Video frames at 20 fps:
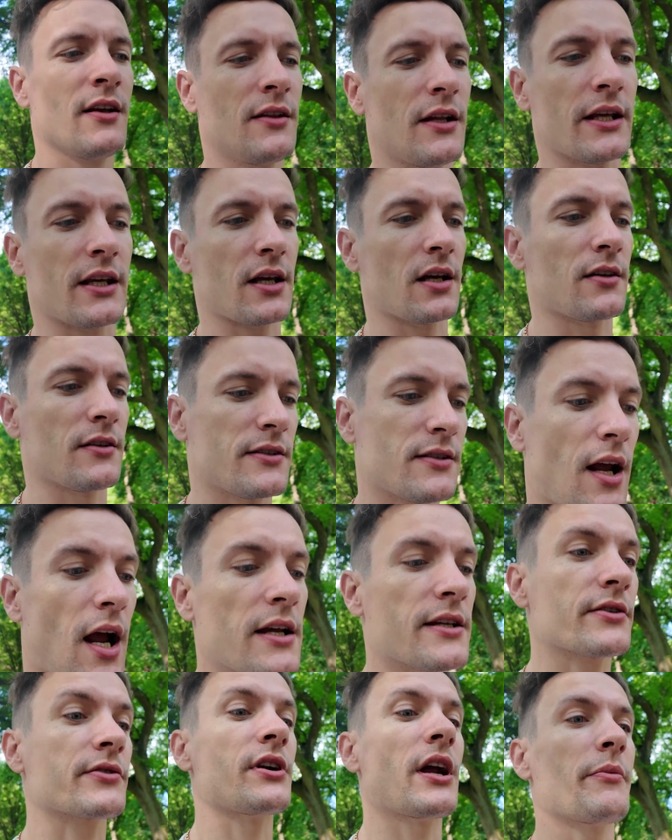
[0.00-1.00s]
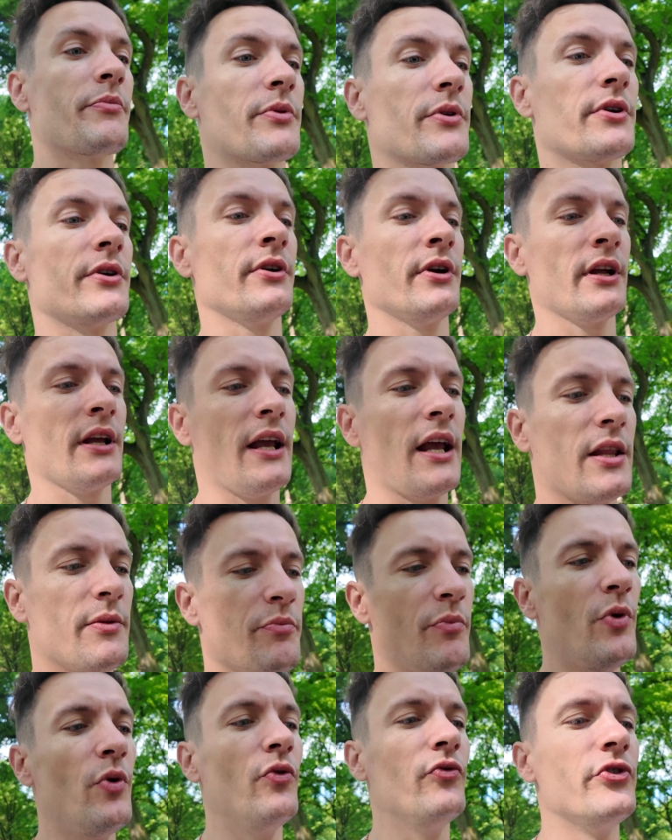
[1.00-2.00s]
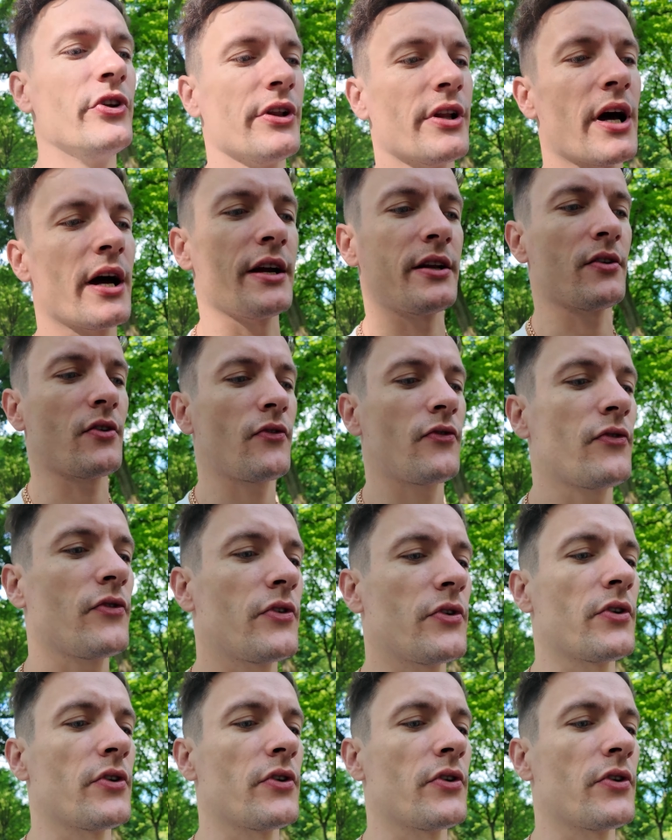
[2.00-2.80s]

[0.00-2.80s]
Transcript: like a skyscraper and move the line of